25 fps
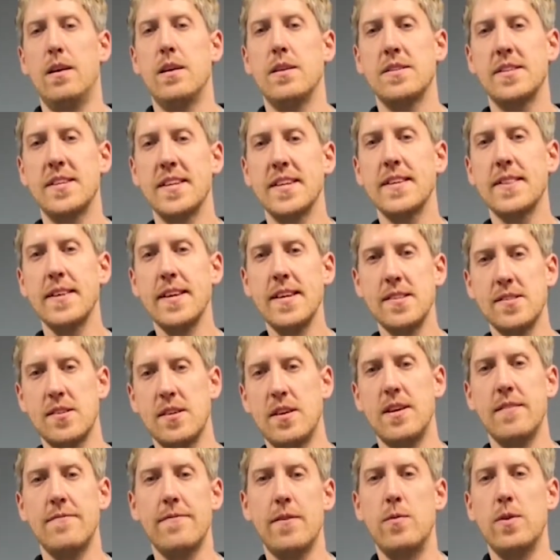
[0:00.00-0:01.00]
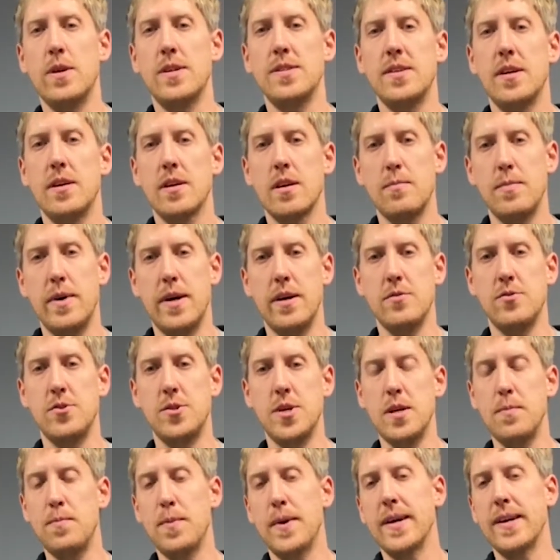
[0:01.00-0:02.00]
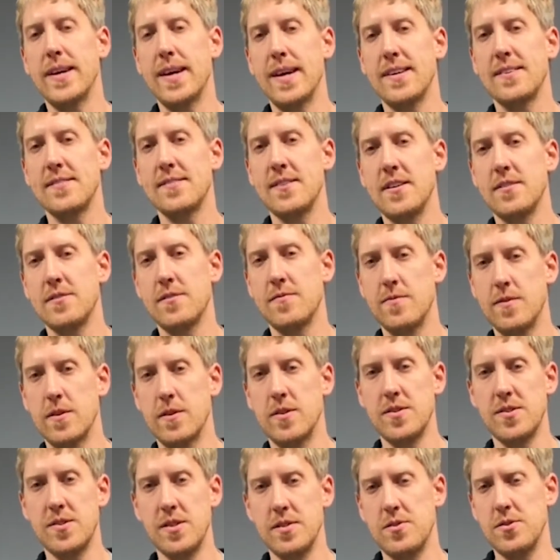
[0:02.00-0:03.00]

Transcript: To kick things off, I want to talk about JPEG XS first.